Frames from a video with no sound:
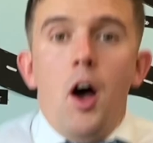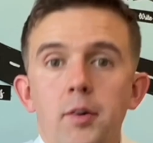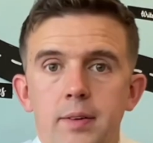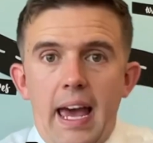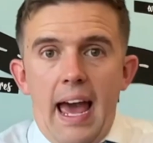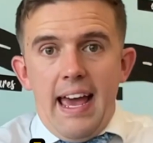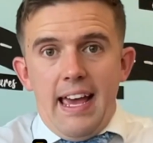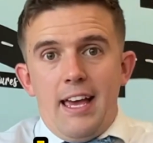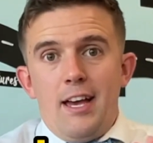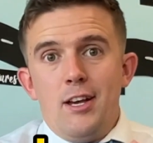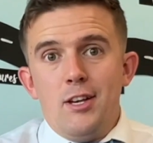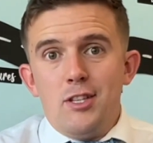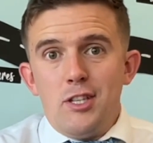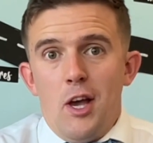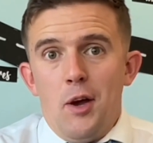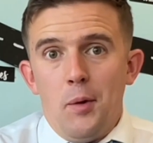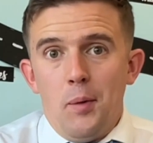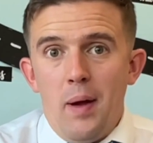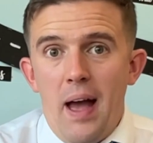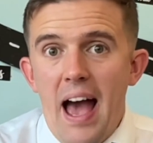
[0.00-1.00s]
Okay,
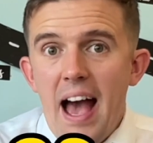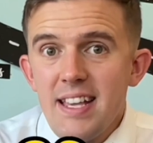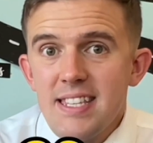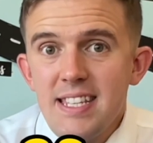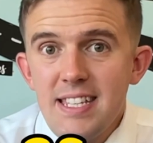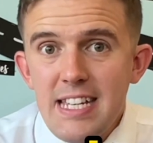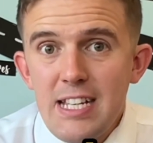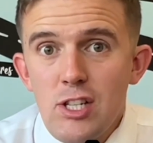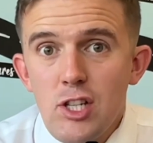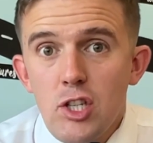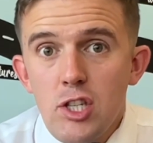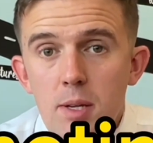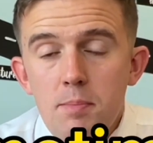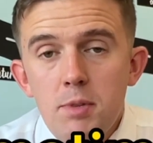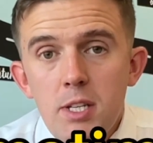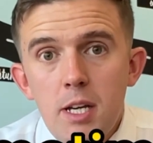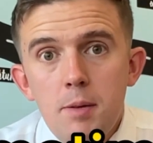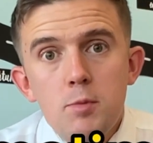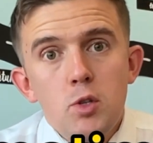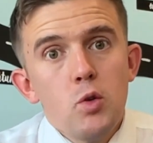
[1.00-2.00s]
so as a teacher,
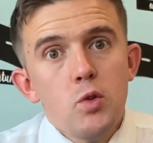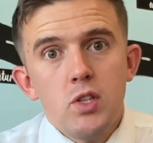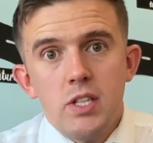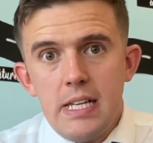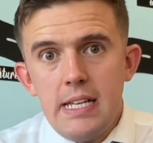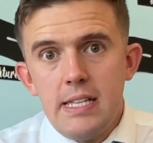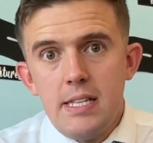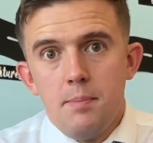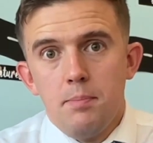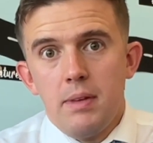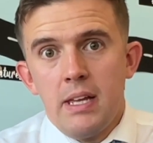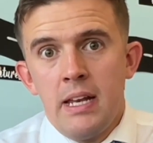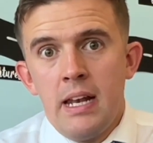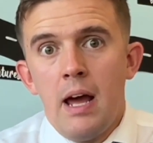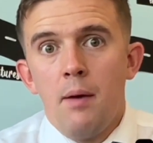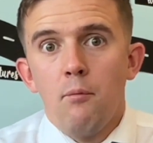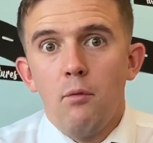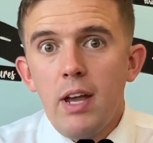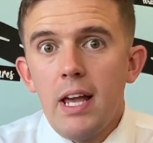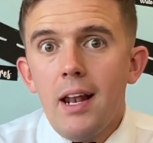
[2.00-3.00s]
sometimes you'll see something
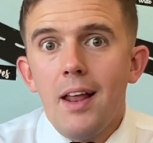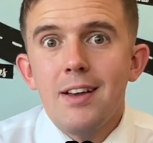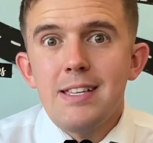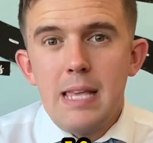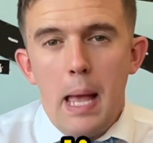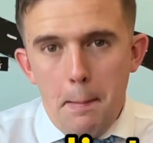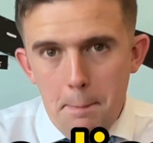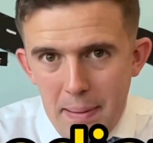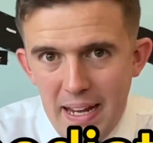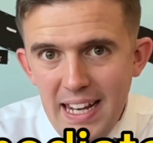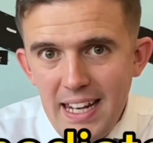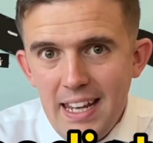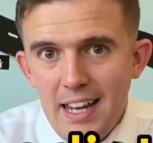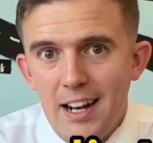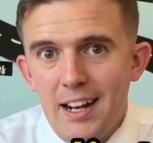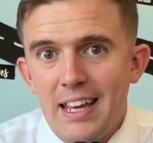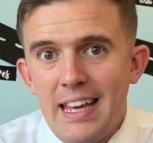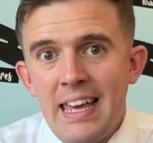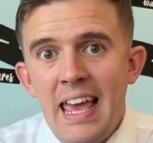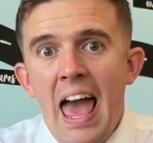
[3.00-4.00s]
and realize
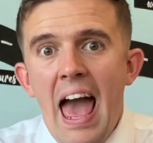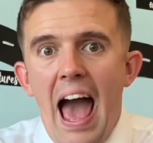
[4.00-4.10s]
immediately